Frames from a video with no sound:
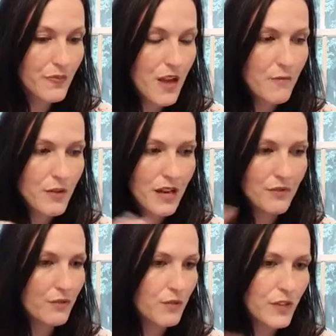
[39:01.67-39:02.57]
I've been
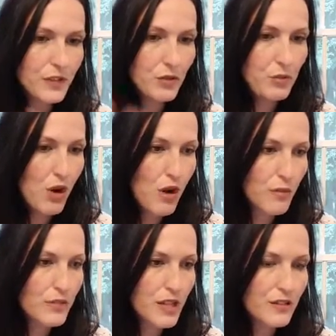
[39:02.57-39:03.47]
having real
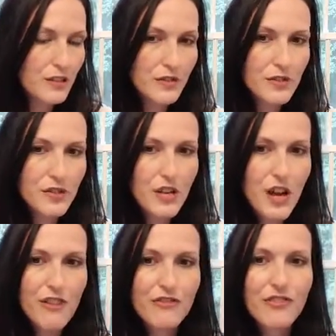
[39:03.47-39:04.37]
problem downloading
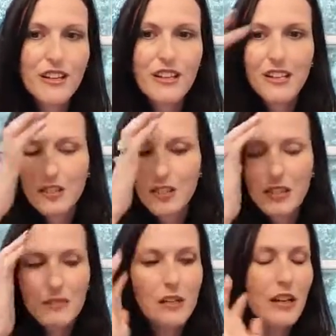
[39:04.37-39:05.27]
stuff. So
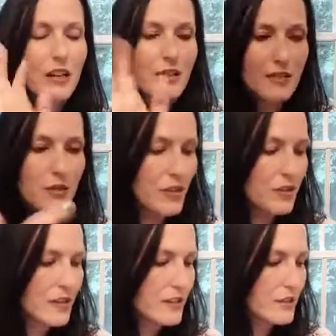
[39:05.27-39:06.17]
I've got new
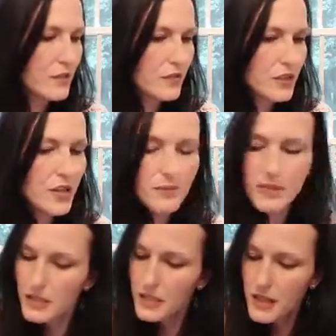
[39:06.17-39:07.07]
internet service coming
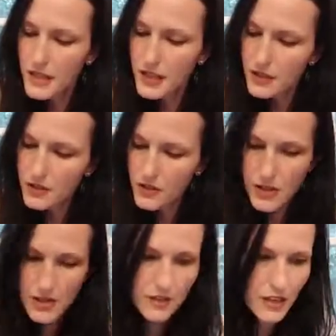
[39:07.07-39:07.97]
in today so
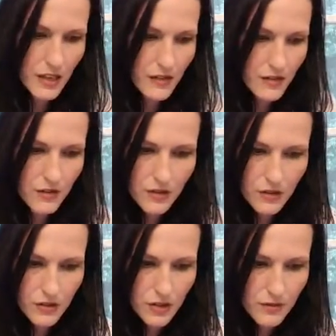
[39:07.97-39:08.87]
I can get those on
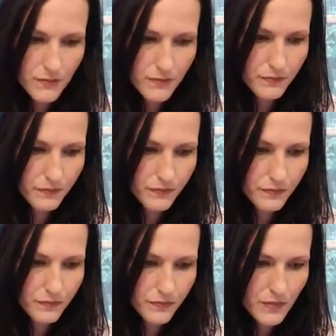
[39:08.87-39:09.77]
YouTube.
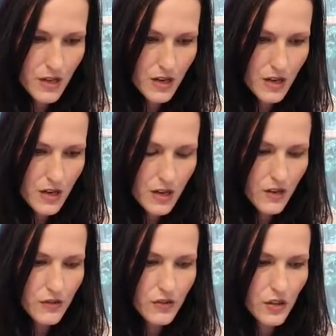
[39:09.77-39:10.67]

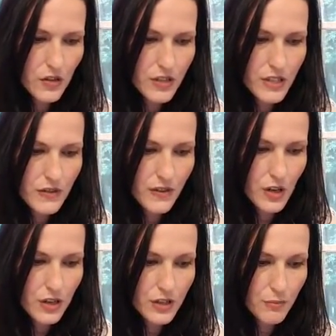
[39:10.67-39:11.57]
The certainty of
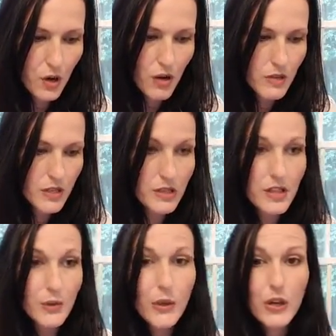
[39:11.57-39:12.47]
God's promise. And
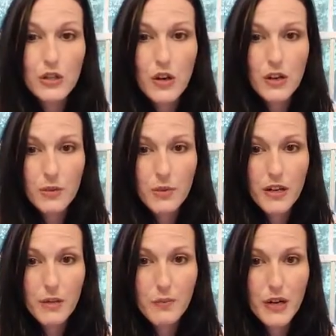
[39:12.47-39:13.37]
here we are talking about
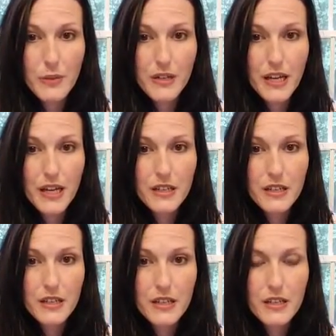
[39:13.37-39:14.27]
Abraham again.
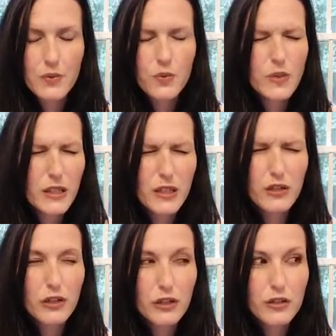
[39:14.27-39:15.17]
It's really
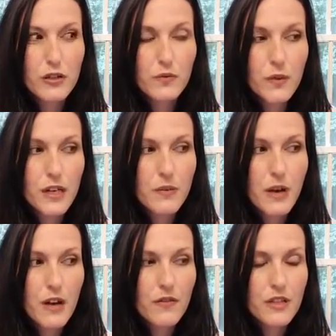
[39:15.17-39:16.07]
good to read
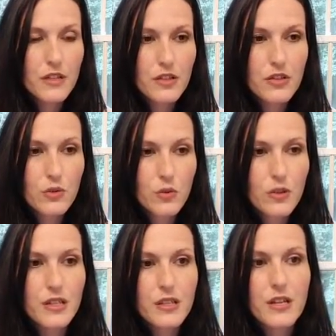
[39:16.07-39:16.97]
about these
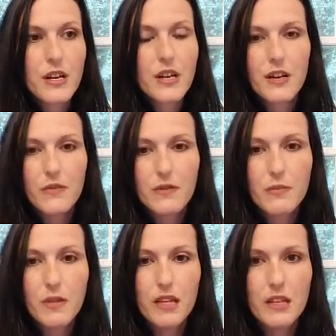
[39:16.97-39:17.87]
stories of the
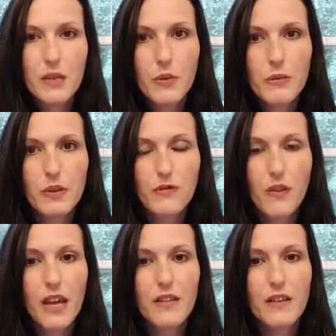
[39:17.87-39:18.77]
men and women of
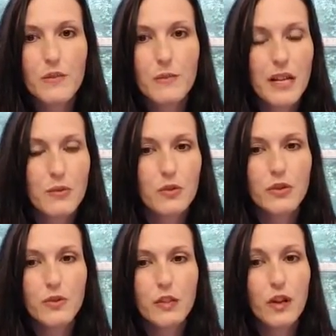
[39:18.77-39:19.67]
faith in the Bible
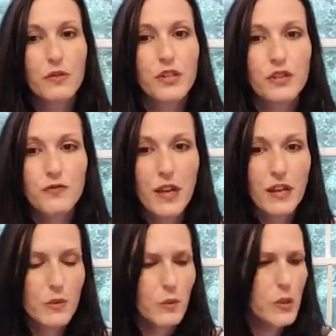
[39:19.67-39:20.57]
to encourage your
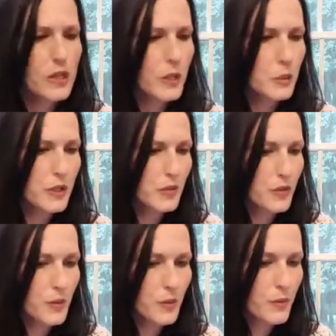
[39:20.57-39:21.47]
faith and what they went
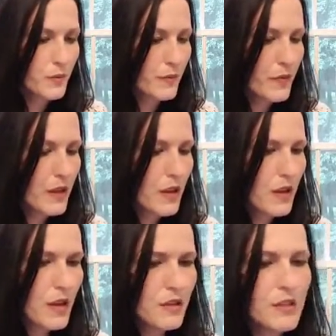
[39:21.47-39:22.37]
through.
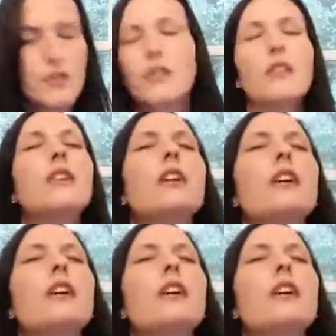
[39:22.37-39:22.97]
Listen,